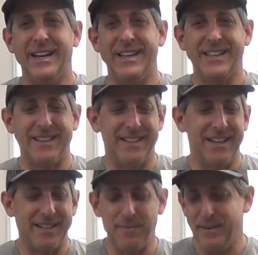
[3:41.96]

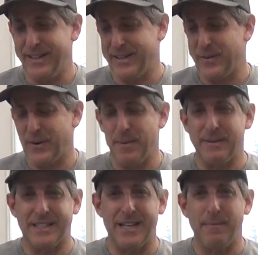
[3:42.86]
It can be quite a
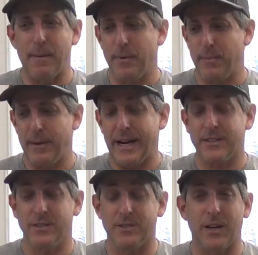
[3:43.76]
bit to keep up with. But
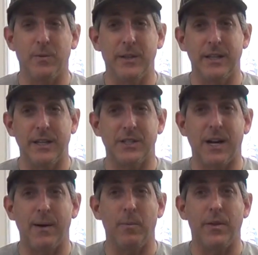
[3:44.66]
Axial's done a really nice
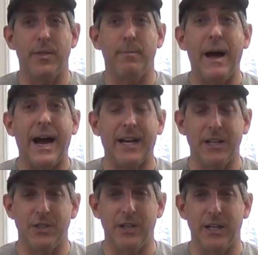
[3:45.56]
job with the
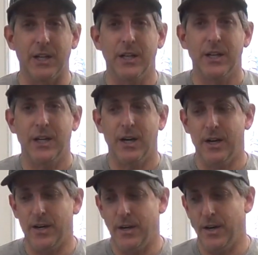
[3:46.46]
packaging
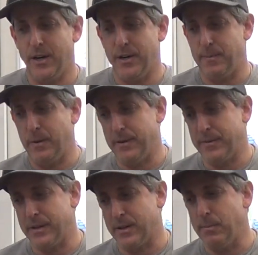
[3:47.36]
of
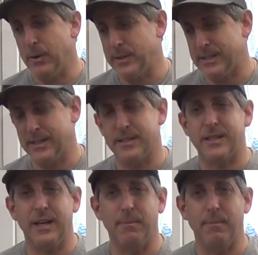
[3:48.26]
the components in this
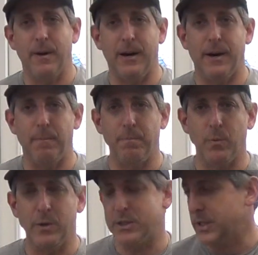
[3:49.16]
kit,
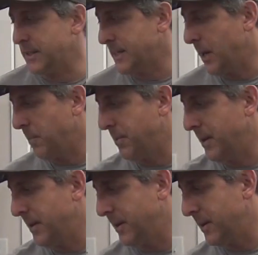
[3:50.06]
which does help
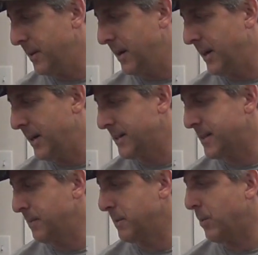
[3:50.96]
the
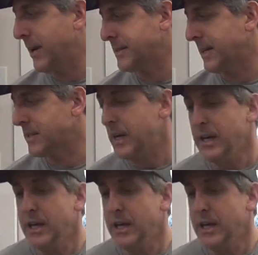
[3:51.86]
assembly process.